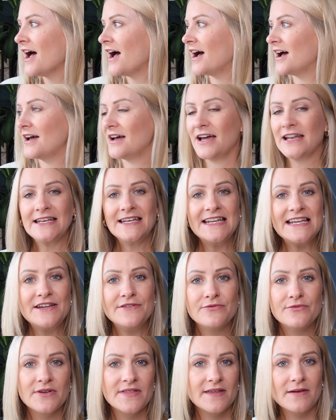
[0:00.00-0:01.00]
a
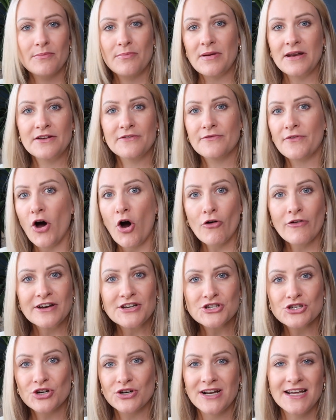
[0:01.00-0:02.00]
leaf with a bit of
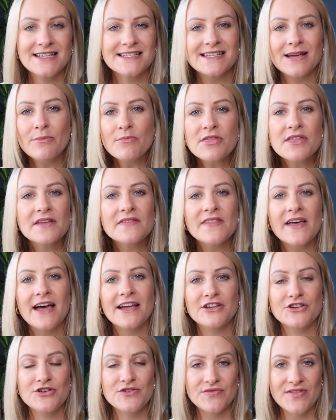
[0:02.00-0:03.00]
orange on it, something
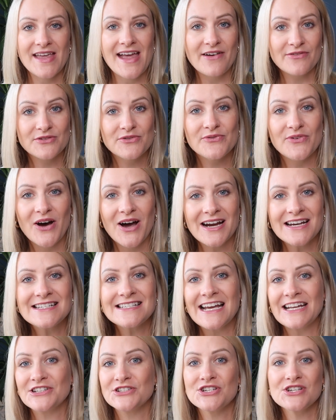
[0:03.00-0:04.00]
that they have to find,
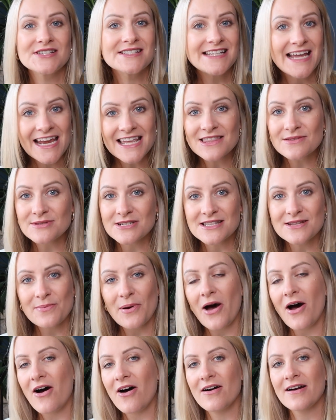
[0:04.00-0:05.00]
and just take them to the
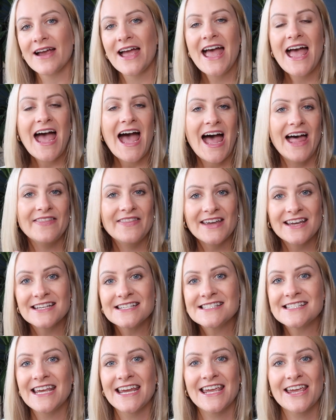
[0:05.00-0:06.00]
park and they
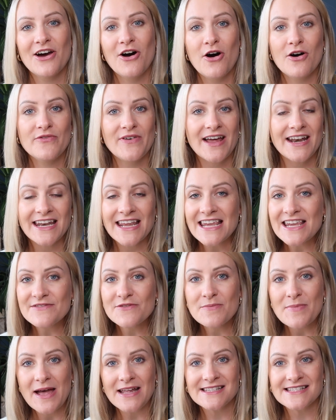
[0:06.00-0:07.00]
can tick it off. And
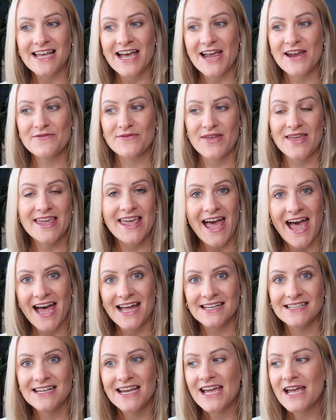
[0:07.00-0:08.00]
even better, if they
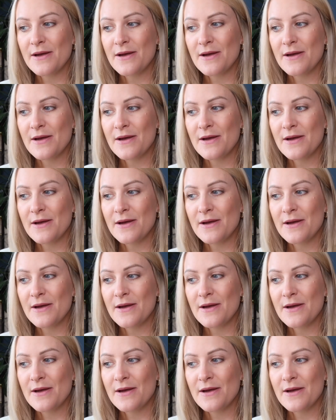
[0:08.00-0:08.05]
can